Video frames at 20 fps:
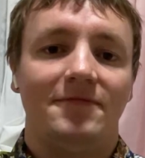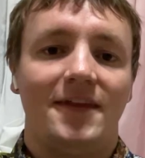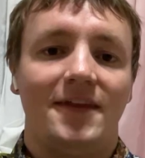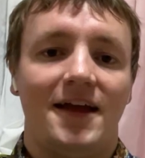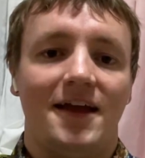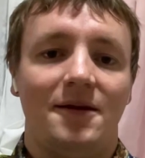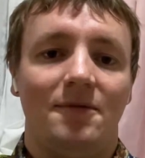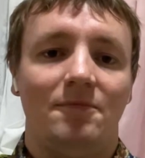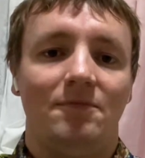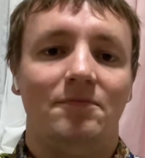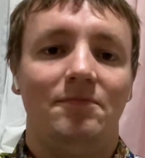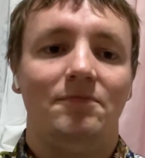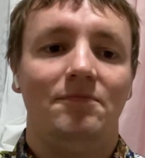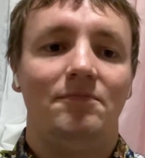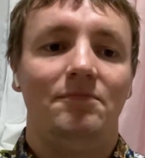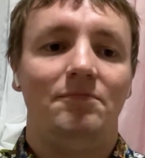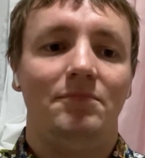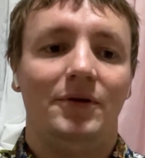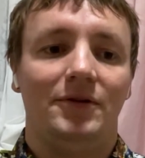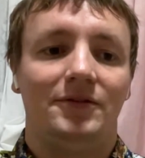and
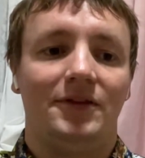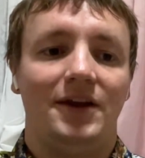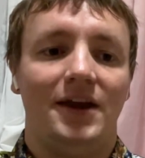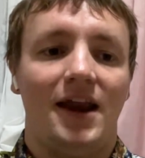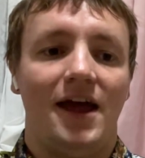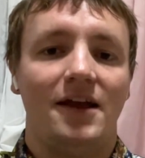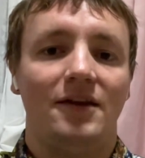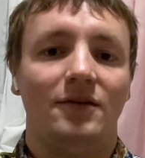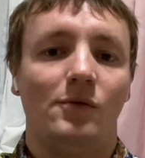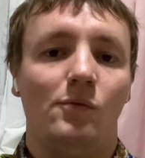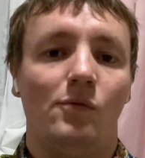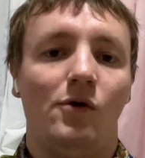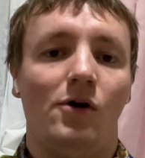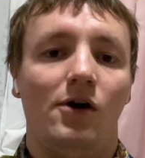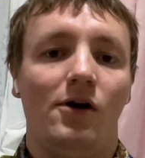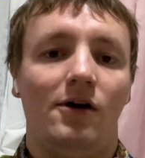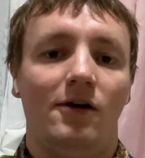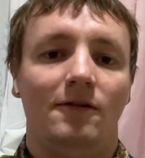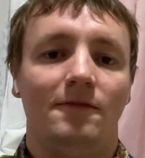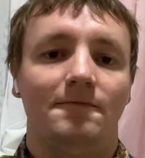built a nice
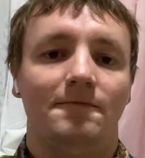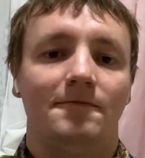wall.